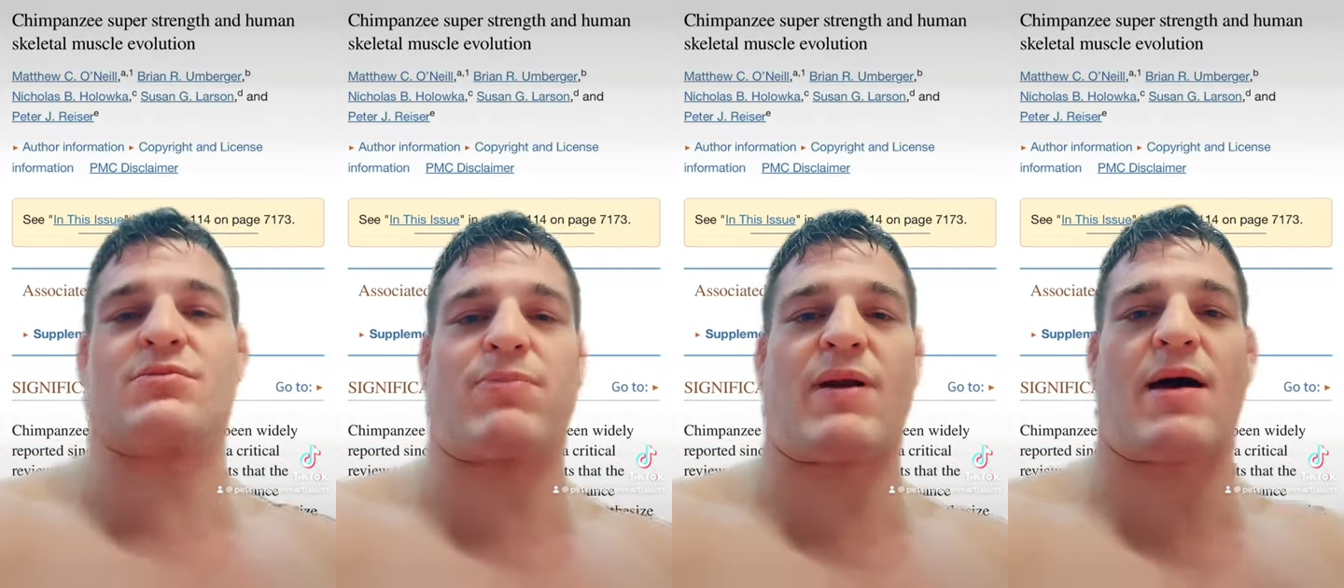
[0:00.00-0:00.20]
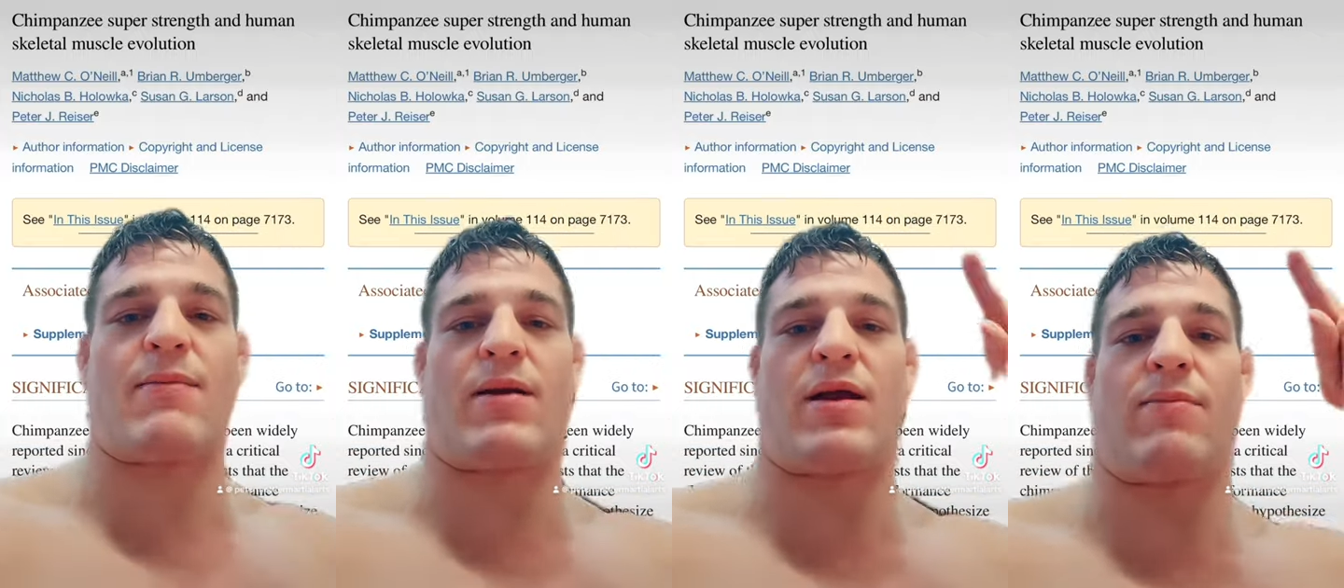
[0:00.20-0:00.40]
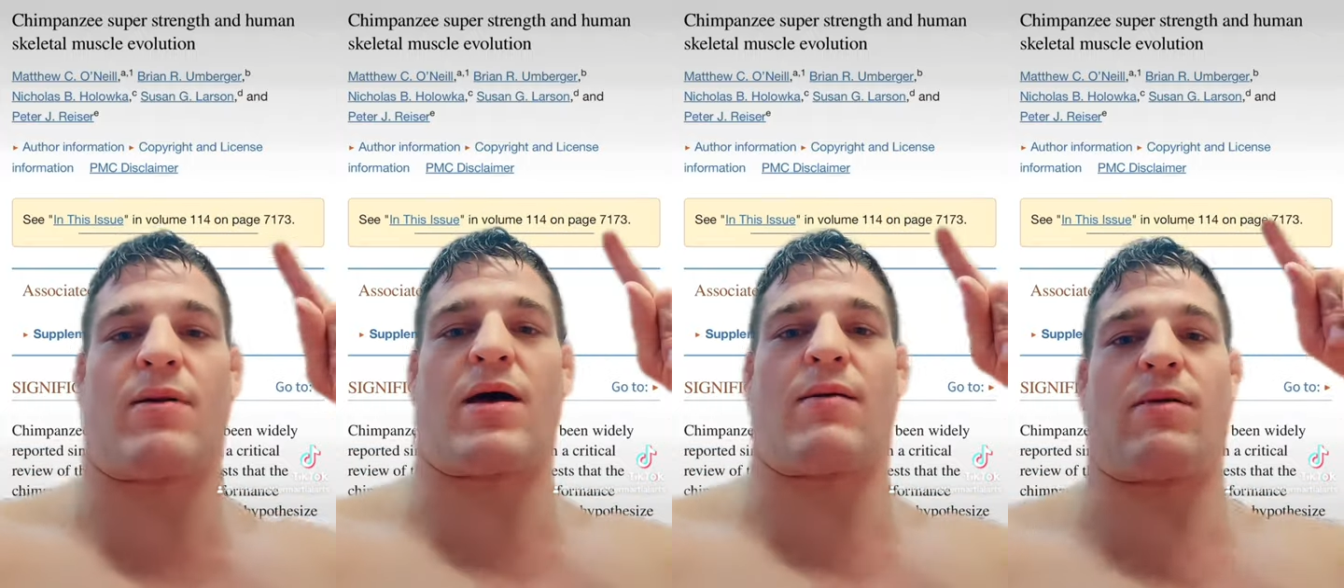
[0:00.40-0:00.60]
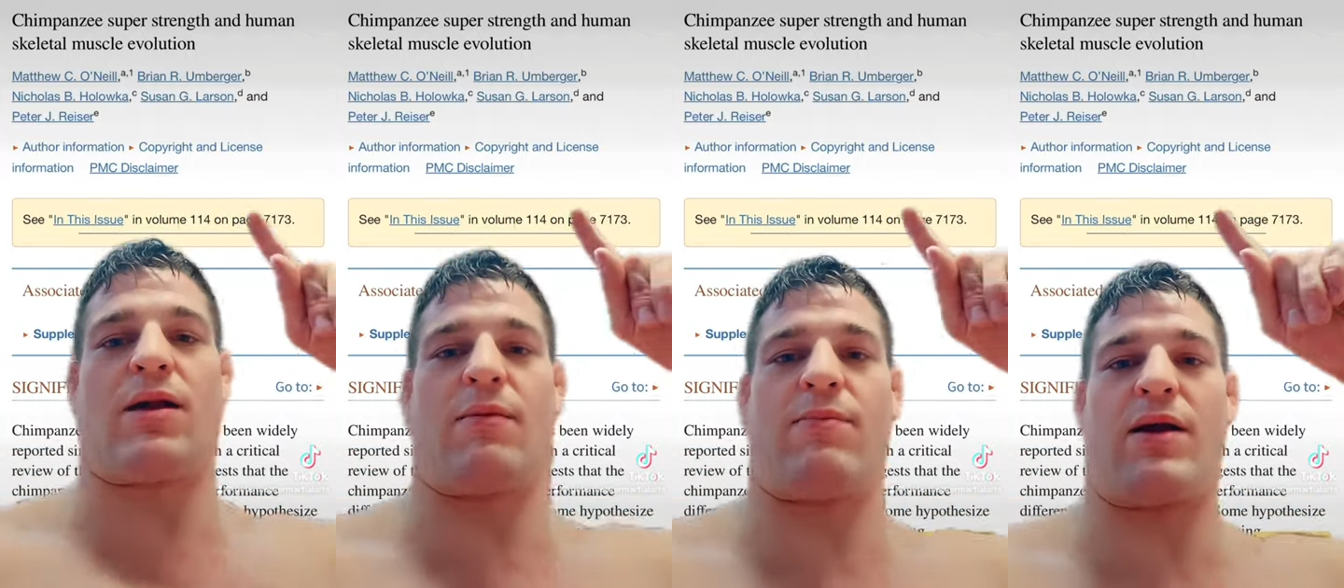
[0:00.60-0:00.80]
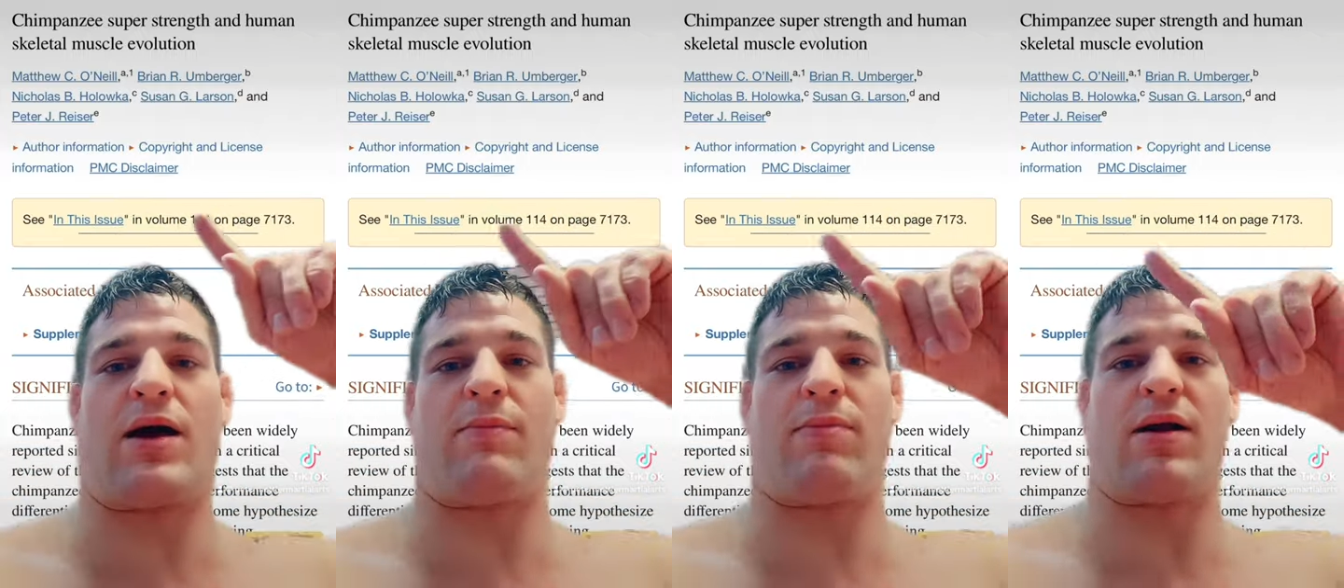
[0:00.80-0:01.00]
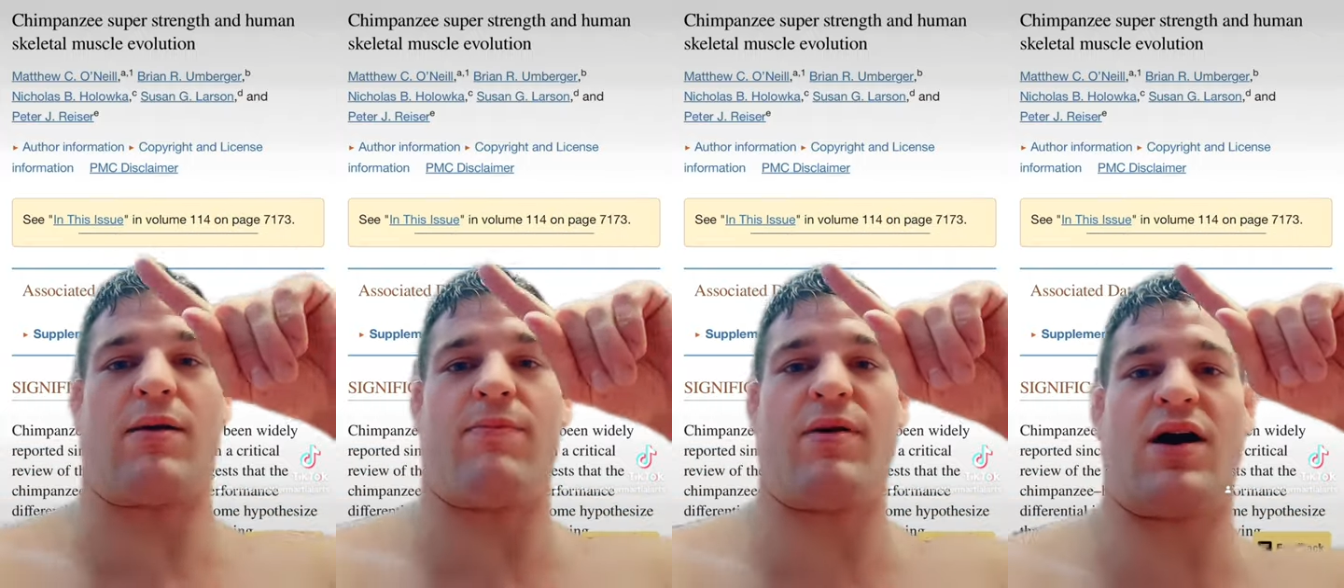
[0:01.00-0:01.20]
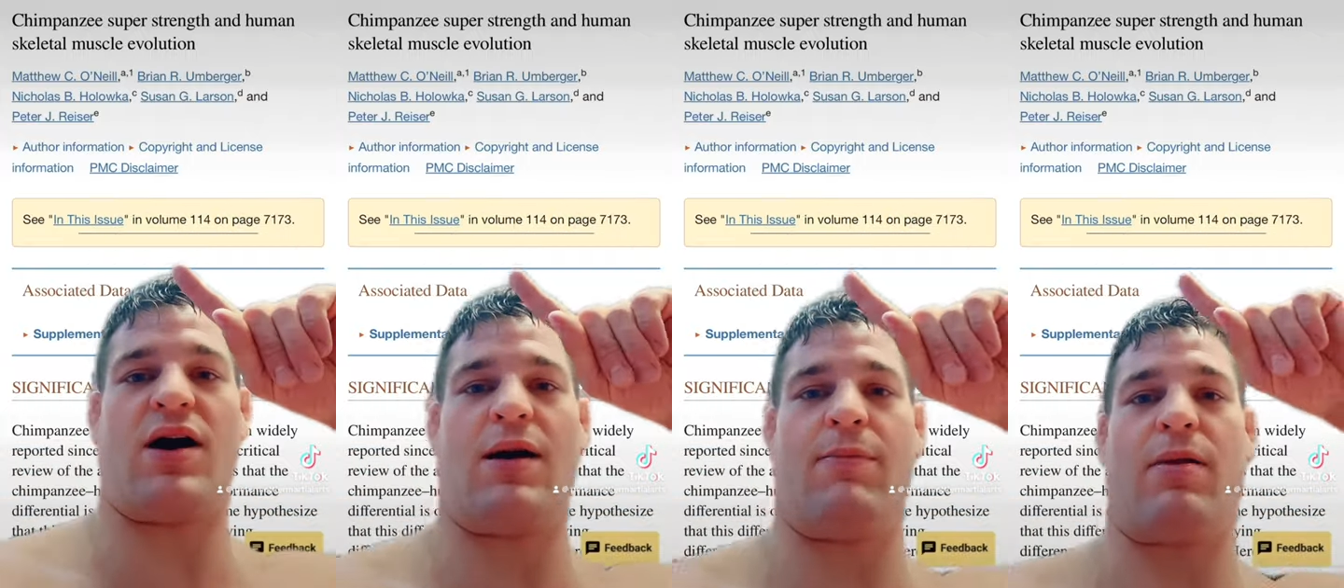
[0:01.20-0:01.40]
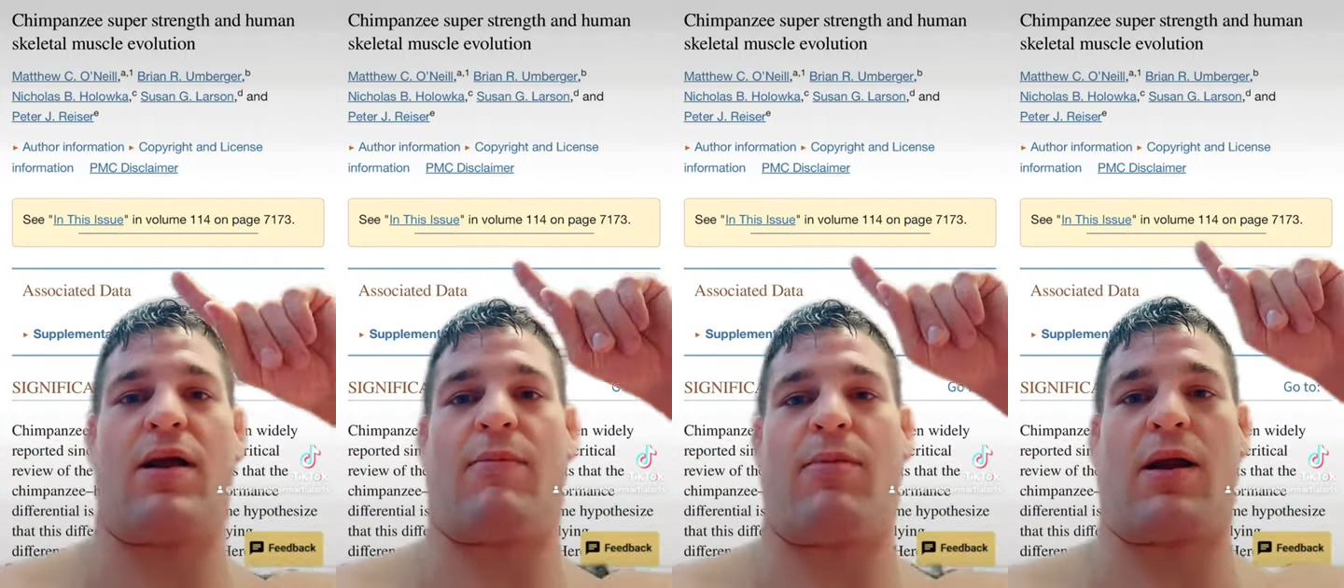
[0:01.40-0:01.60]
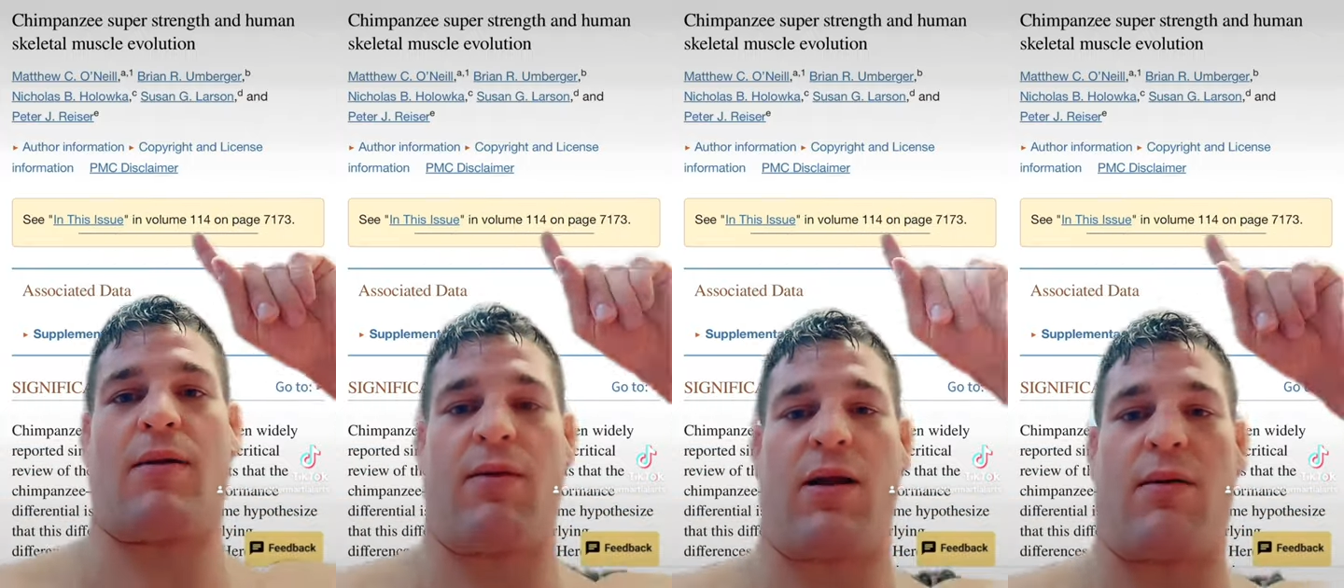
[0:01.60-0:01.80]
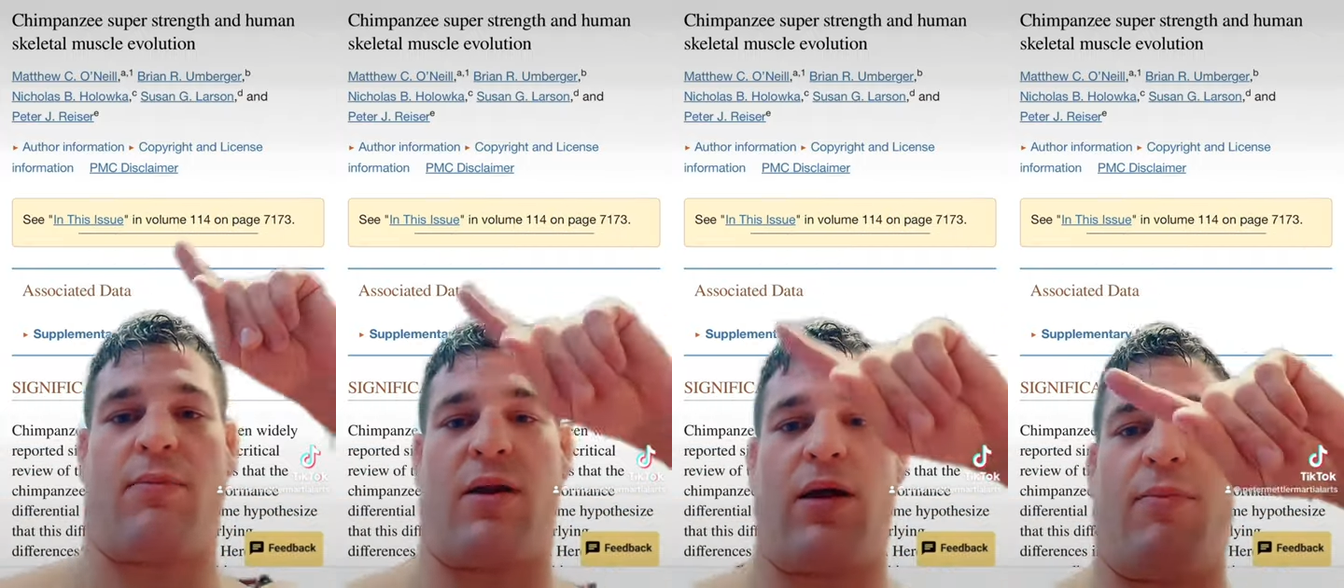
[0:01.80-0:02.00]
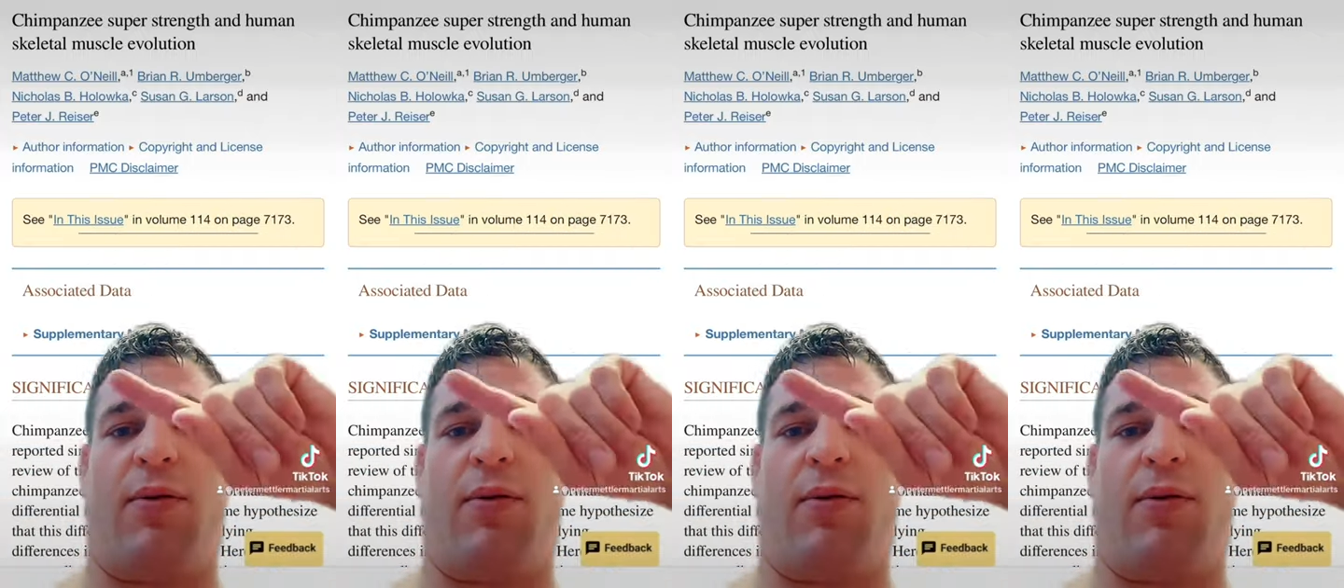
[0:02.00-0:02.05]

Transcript: blah, blah, blah, blah, blah, blah, blah, blah, blah, blah, blah,